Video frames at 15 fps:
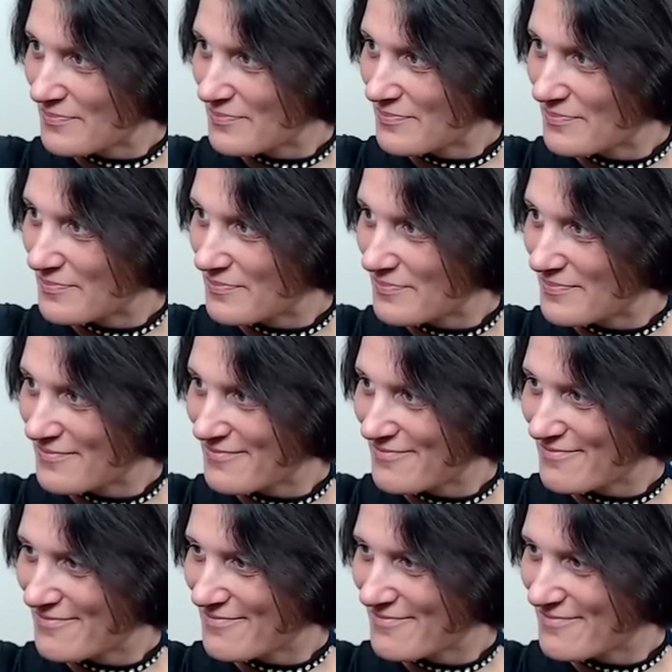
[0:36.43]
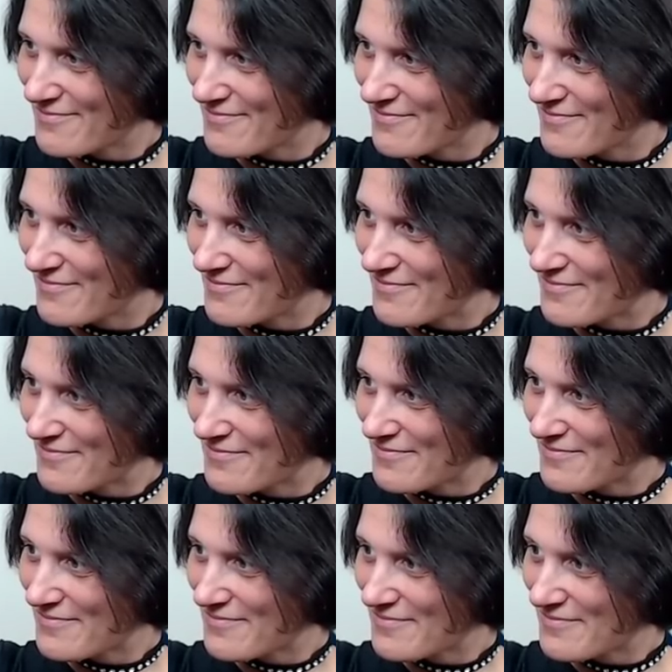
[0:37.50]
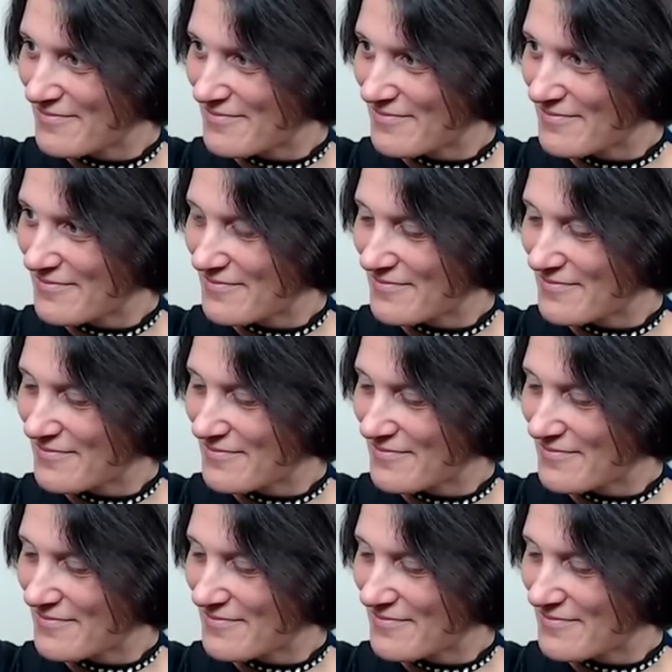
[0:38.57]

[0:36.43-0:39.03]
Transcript: (silent)